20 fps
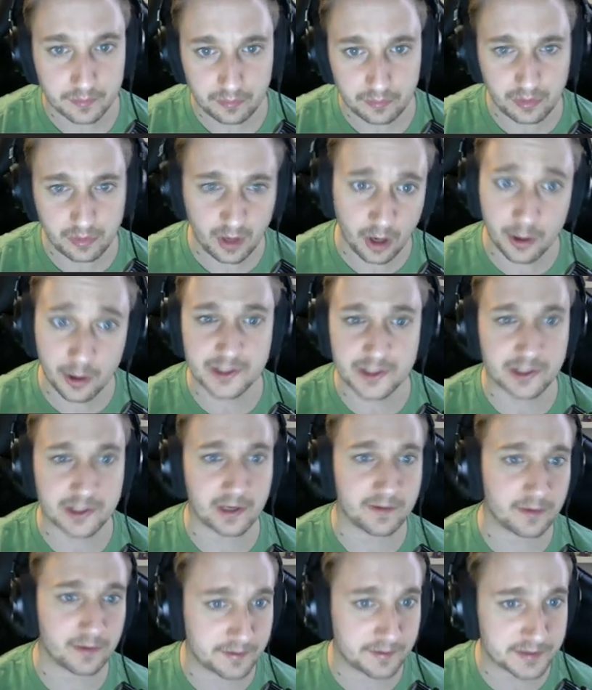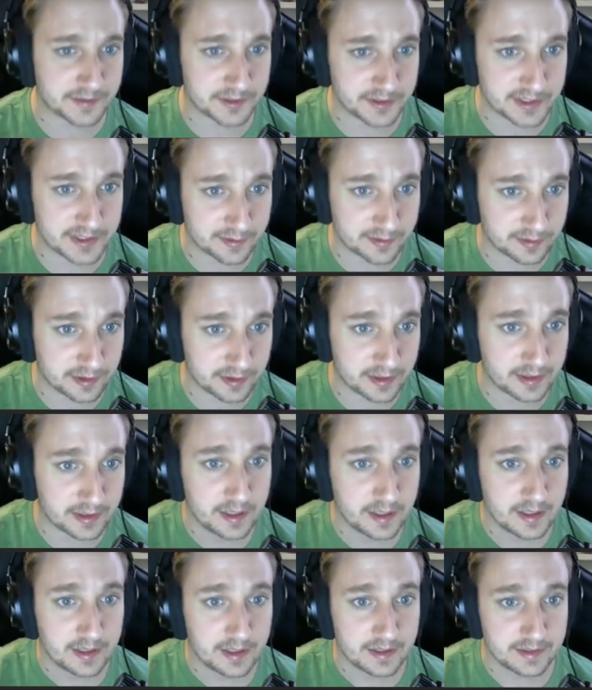Our notes, however, are obviously different.
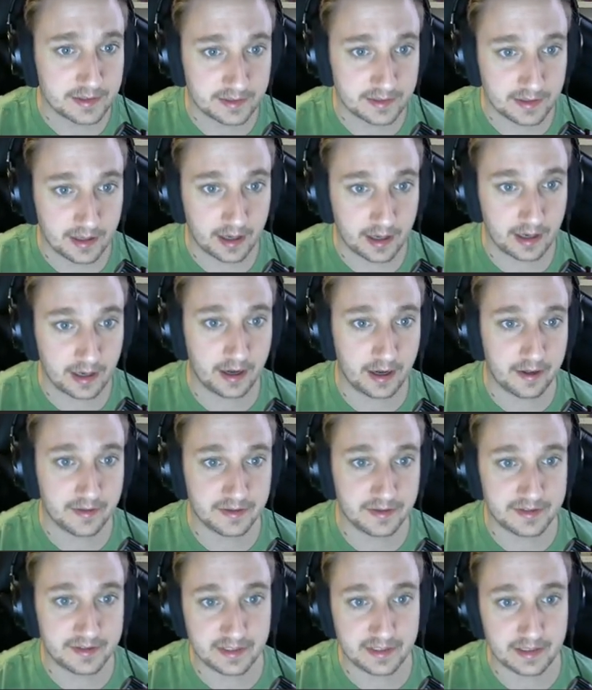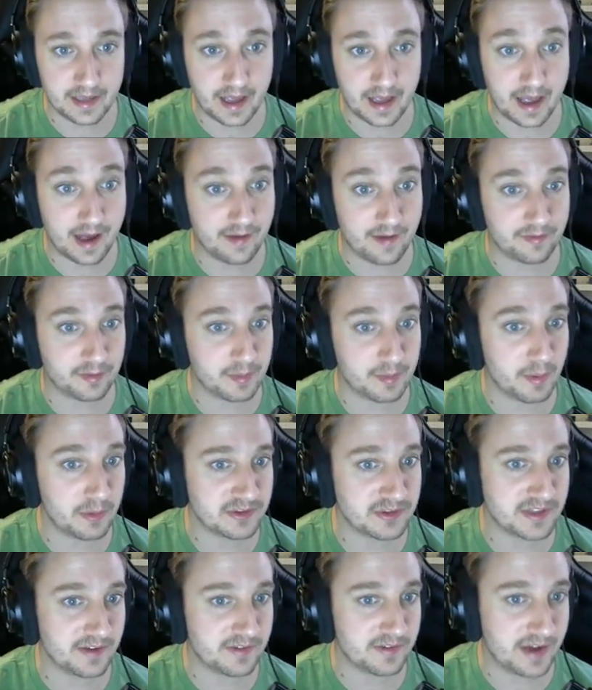The D, F, remember
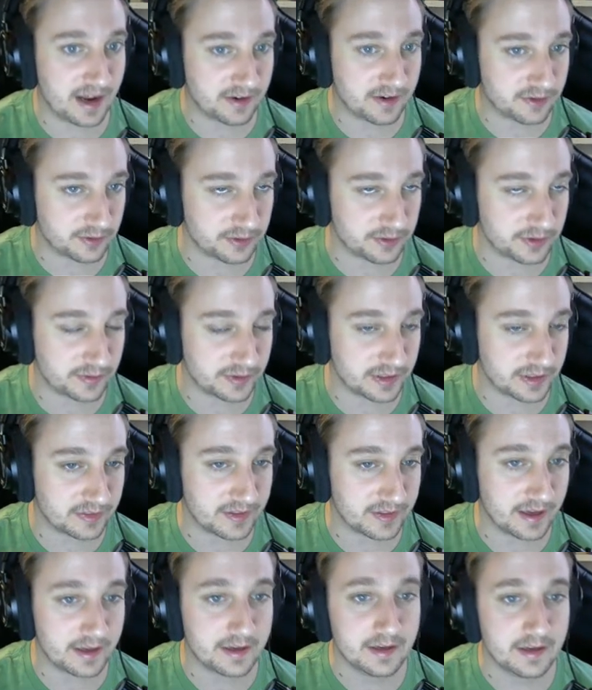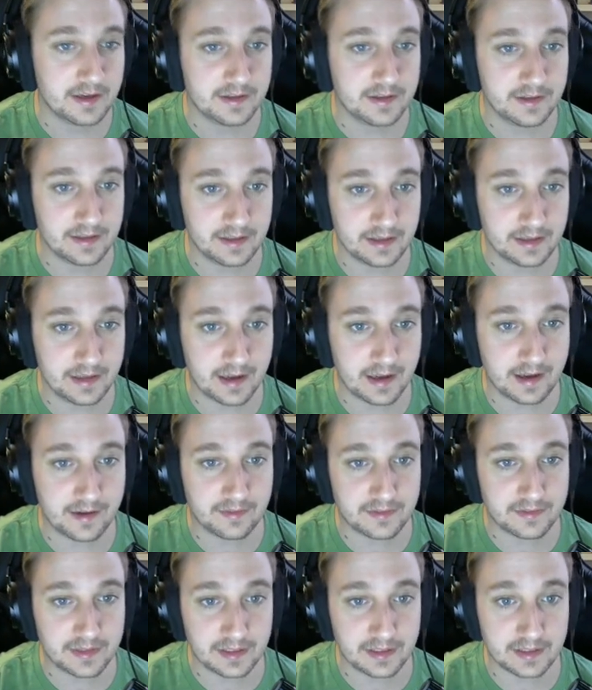it's F natural, don't forget that. D,
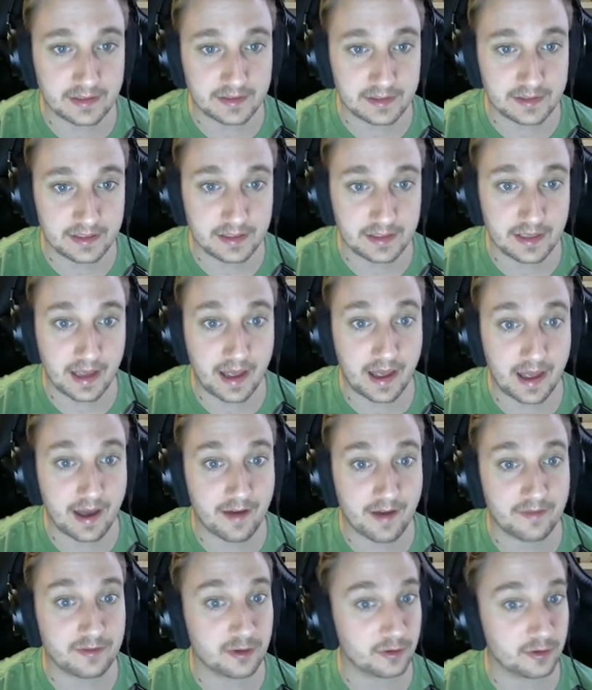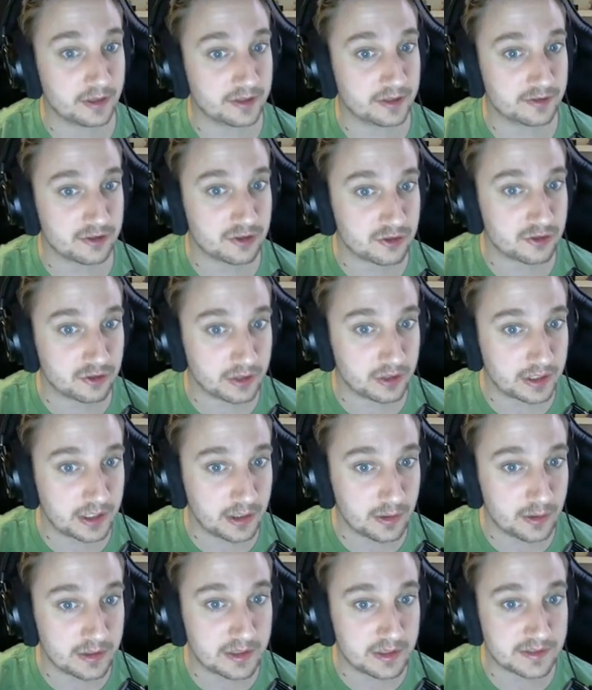F, D, D, F. Don't let this trick
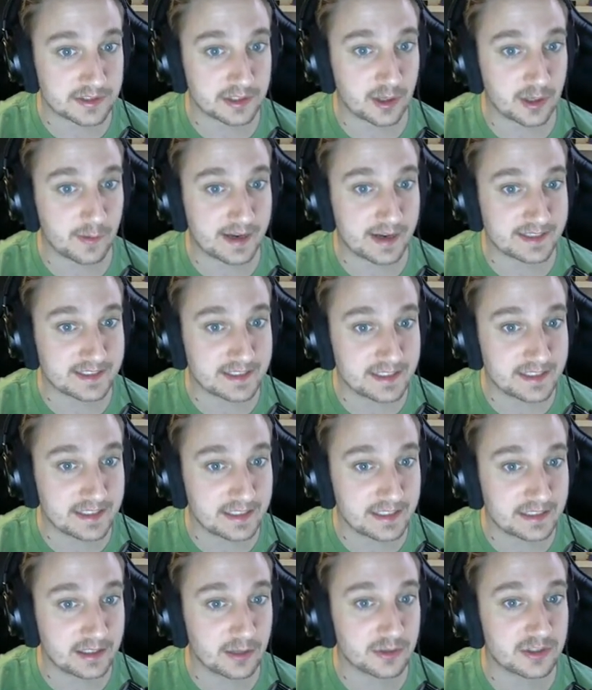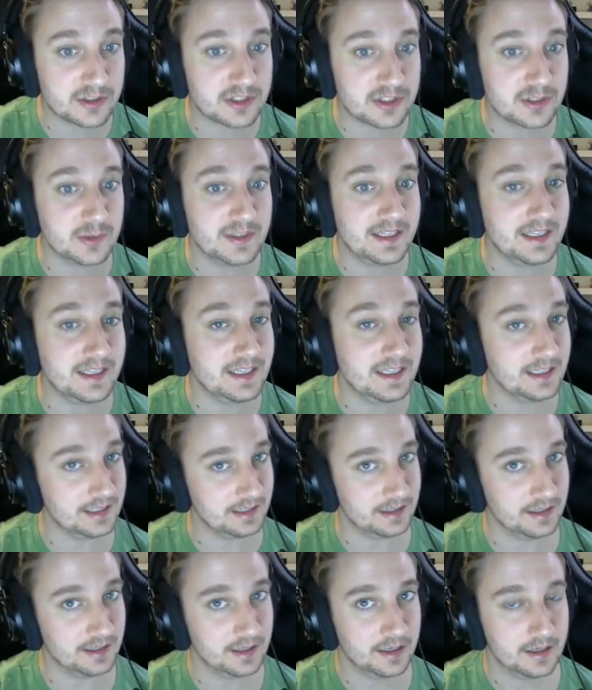you. It doesn't go back to D, it goes to E
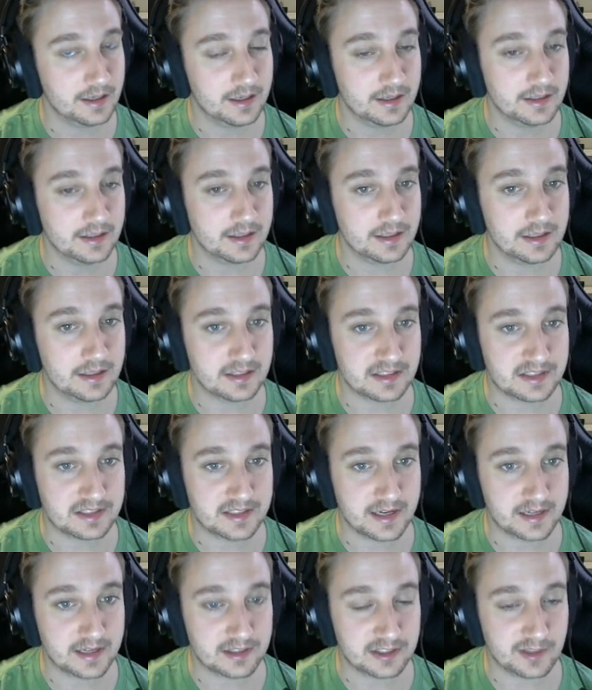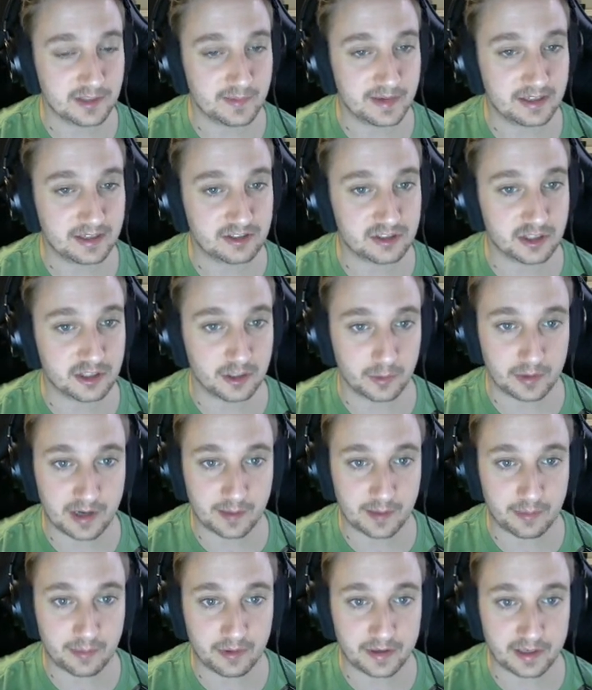instead. So make sure we're
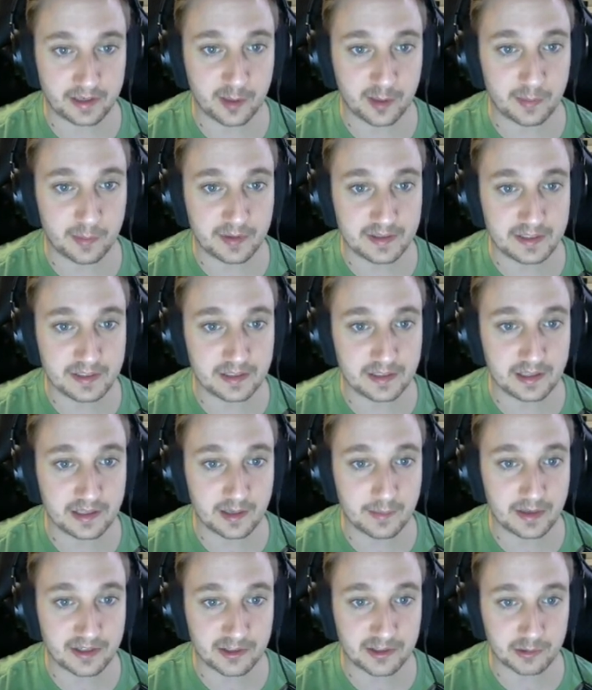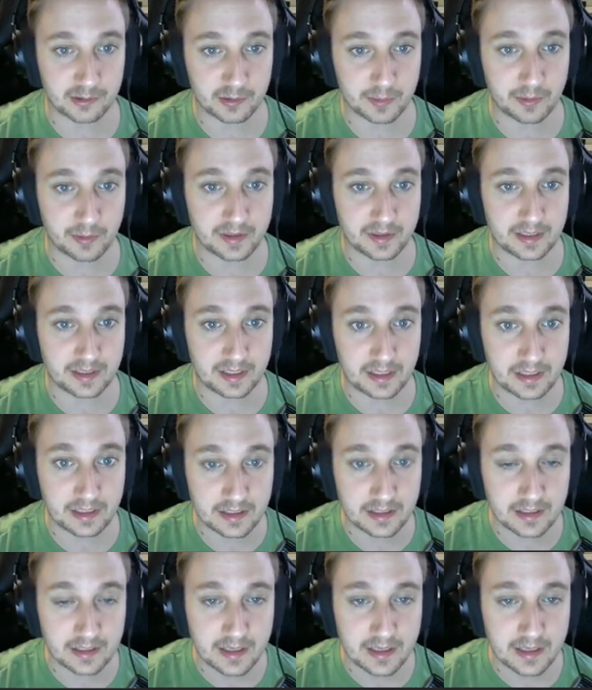not playing an open D there. Make sure we're playing E.